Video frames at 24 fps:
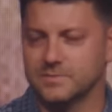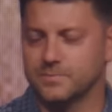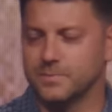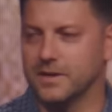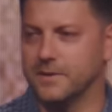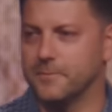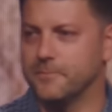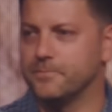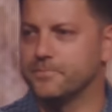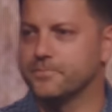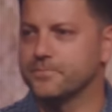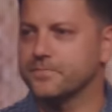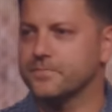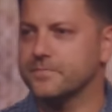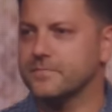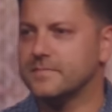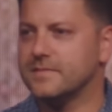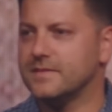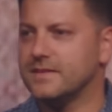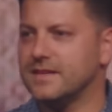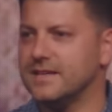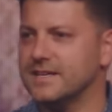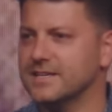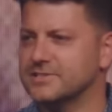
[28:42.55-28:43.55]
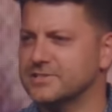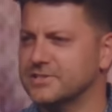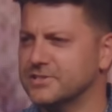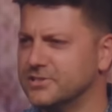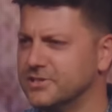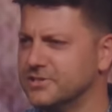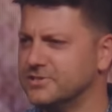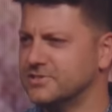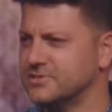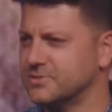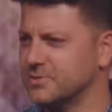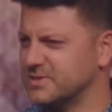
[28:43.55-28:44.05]
But it's a
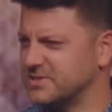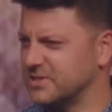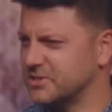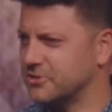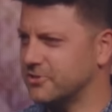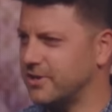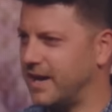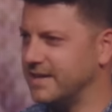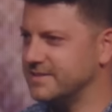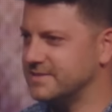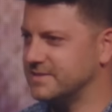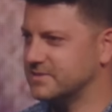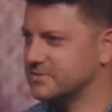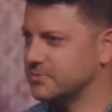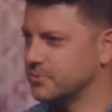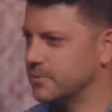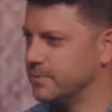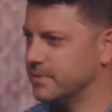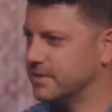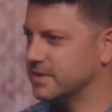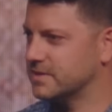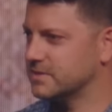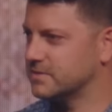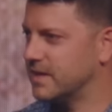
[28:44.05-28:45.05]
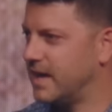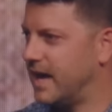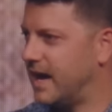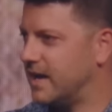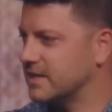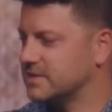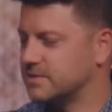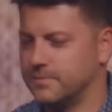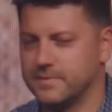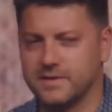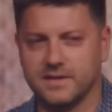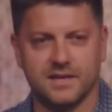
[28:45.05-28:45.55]
good story. It's a crazy story because how
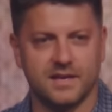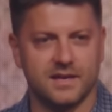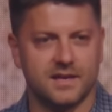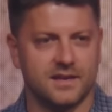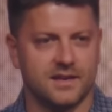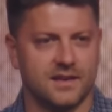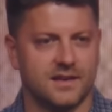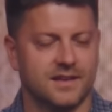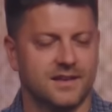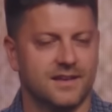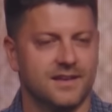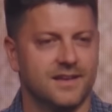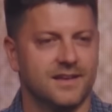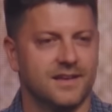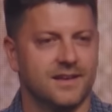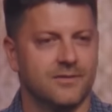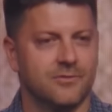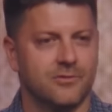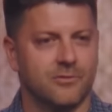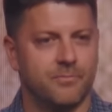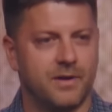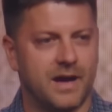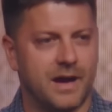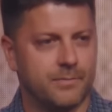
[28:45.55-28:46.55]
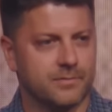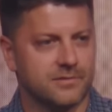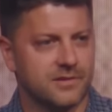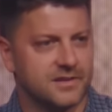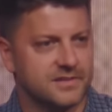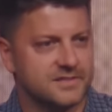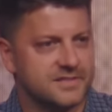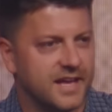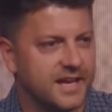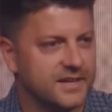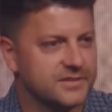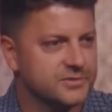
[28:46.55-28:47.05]
does it begin? Well,
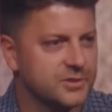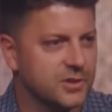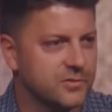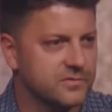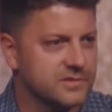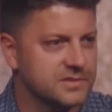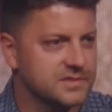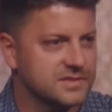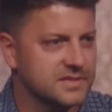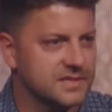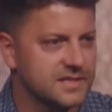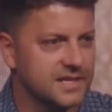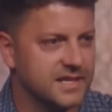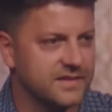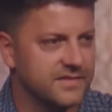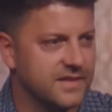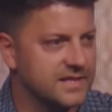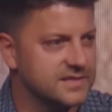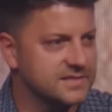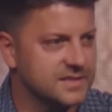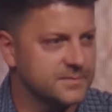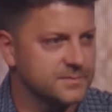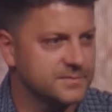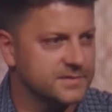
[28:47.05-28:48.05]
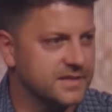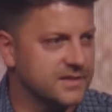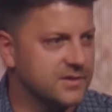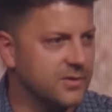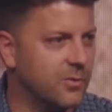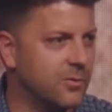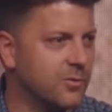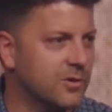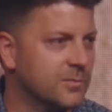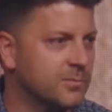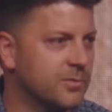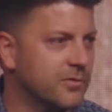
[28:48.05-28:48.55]
Babylon takes over the city, and that seems like a
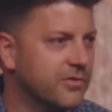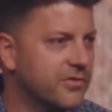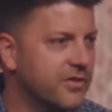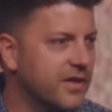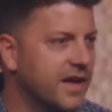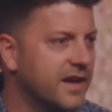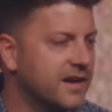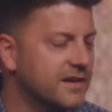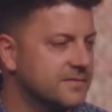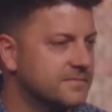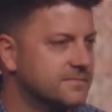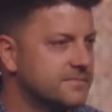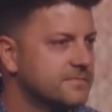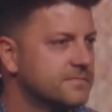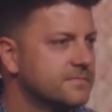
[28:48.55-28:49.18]
horrible thing.